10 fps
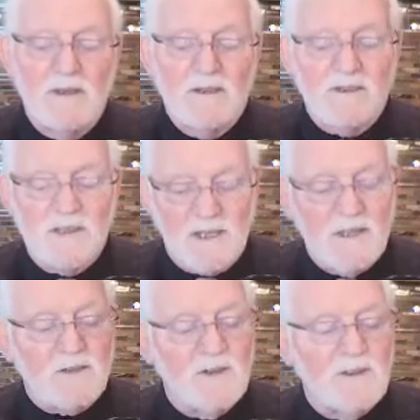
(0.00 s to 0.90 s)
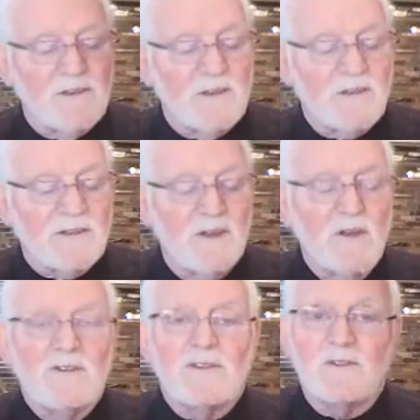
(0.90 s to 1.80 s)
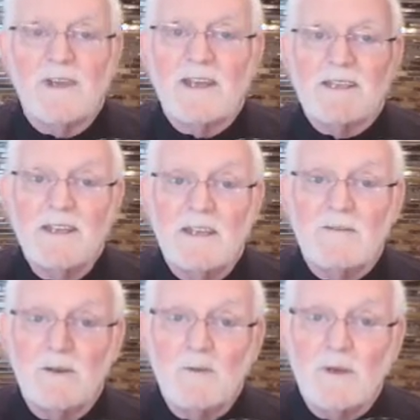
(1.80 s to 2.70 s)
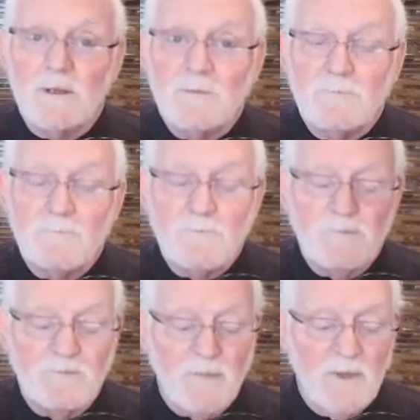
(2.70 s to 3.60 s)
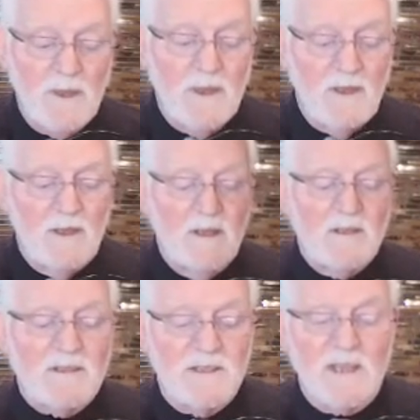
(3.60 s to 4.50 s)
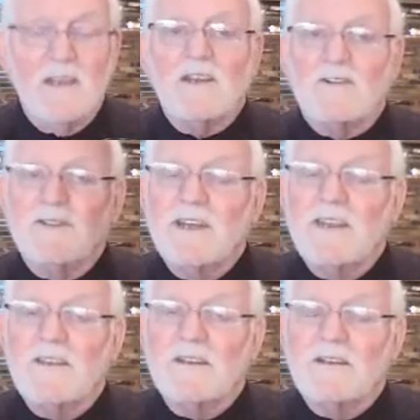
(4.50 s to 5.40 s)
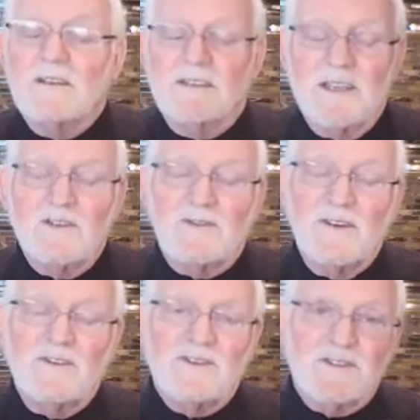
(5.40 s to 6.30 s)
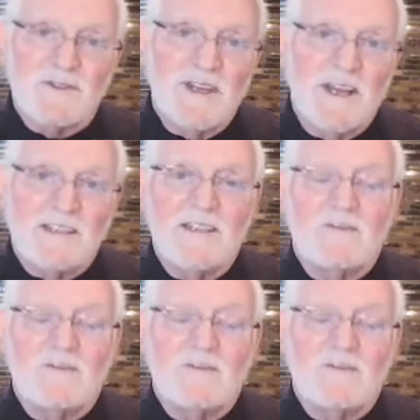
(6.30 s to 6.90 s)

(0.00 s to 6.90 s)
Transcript: 2 Corinthians 3.18, if you would. 2 Corinthians 3.18